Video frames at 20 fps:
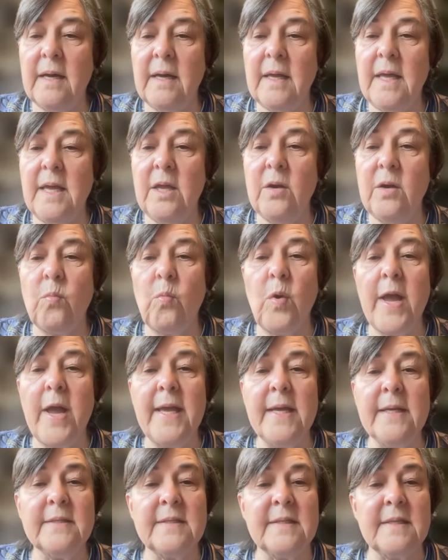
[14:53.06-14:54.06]
in
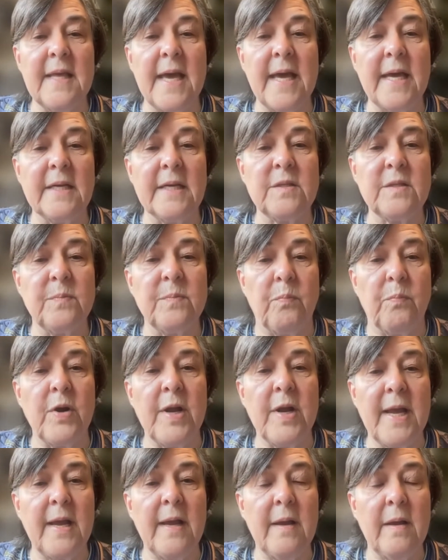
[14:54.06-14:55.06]
ways that
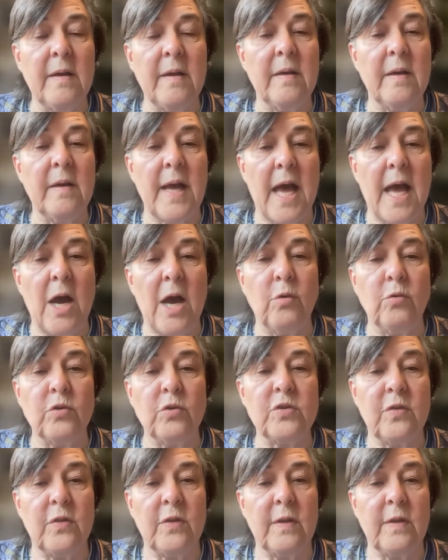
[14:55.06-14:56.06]
bring out,
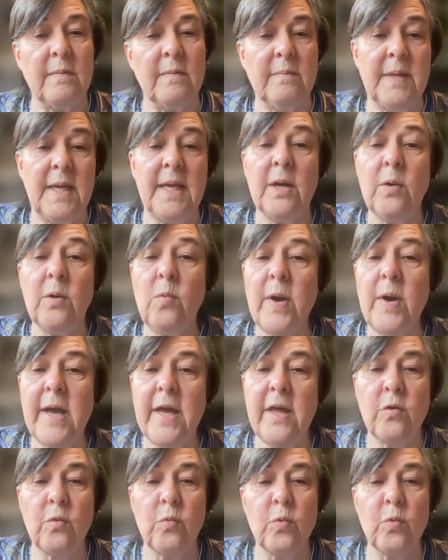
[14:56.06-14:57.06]
in a way,
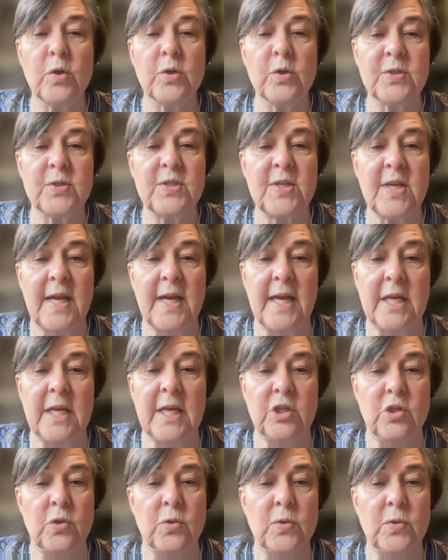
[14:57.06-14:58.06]
the worst
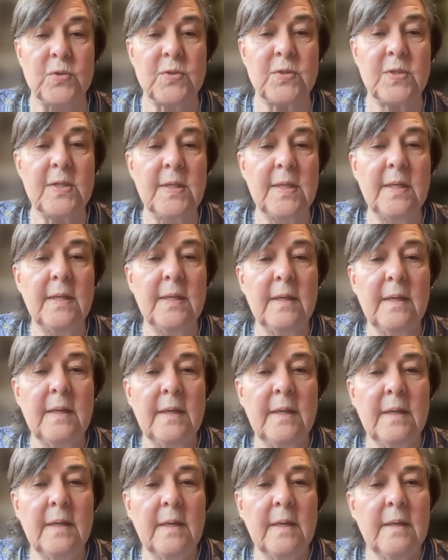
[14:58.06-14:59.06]
angels.
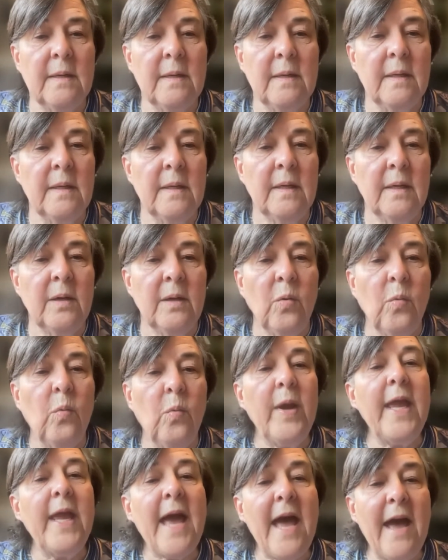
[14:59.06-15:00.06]

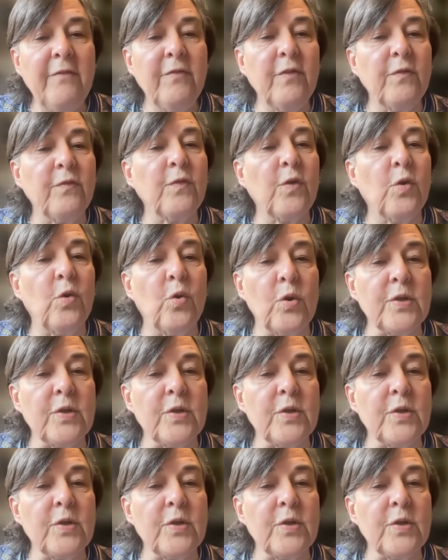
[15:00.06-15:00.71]
We have, of course,